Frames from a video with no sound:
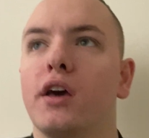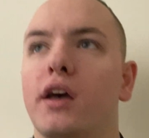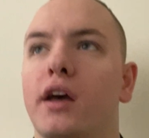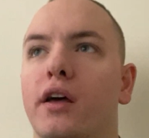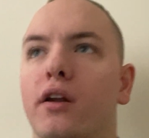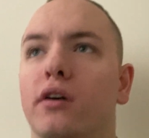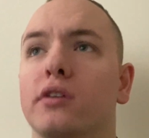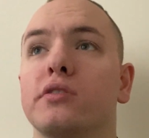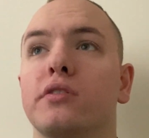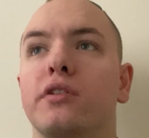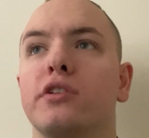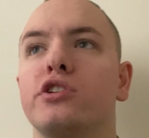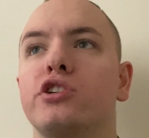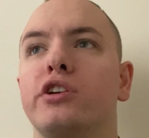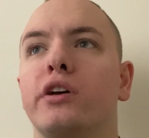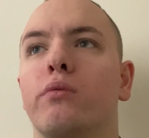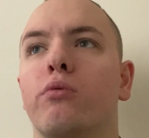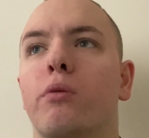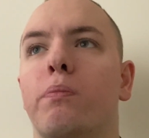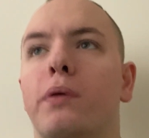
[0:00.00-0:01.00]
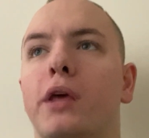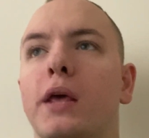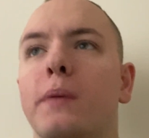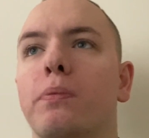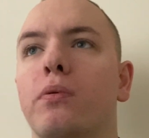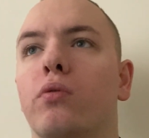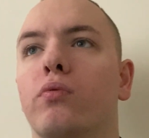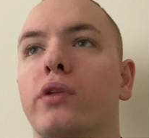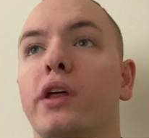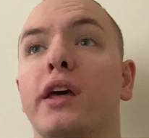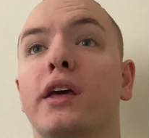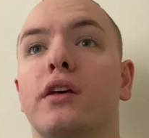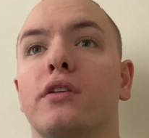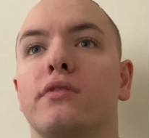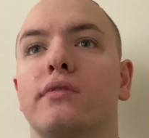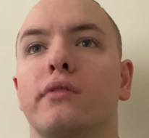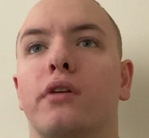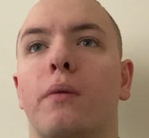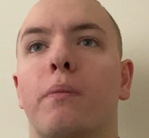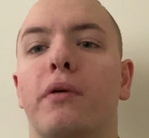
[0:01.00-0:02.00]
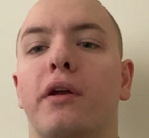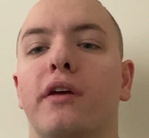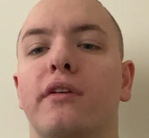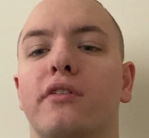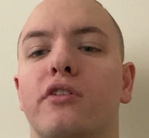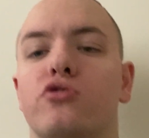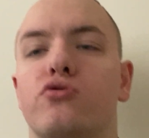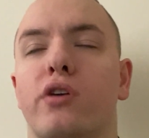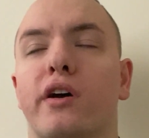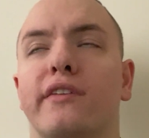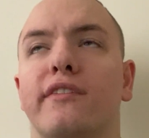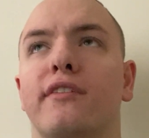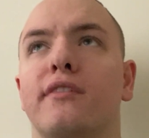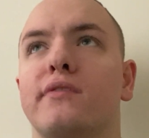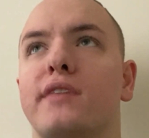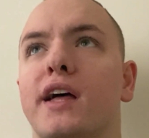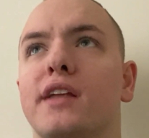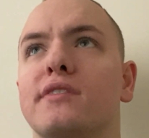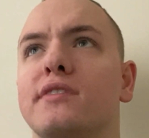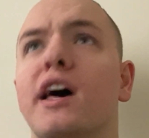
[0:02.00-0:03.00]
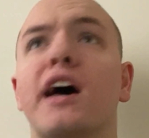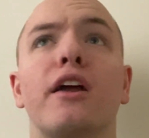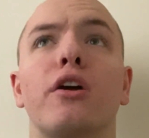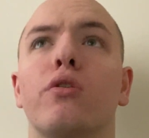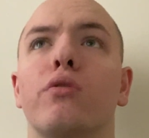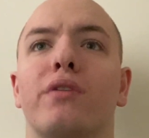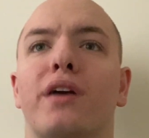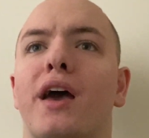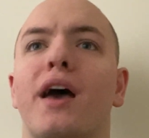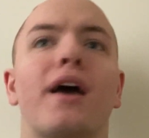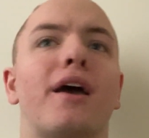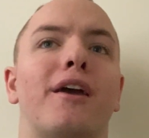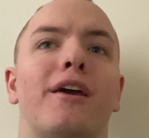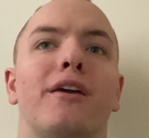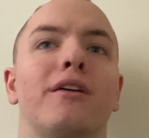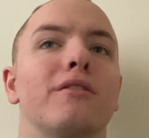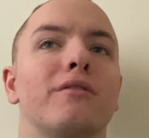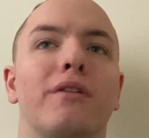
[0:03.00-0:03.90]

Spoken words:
And also, this shit where people leak celebrities' addresses, that's not okay.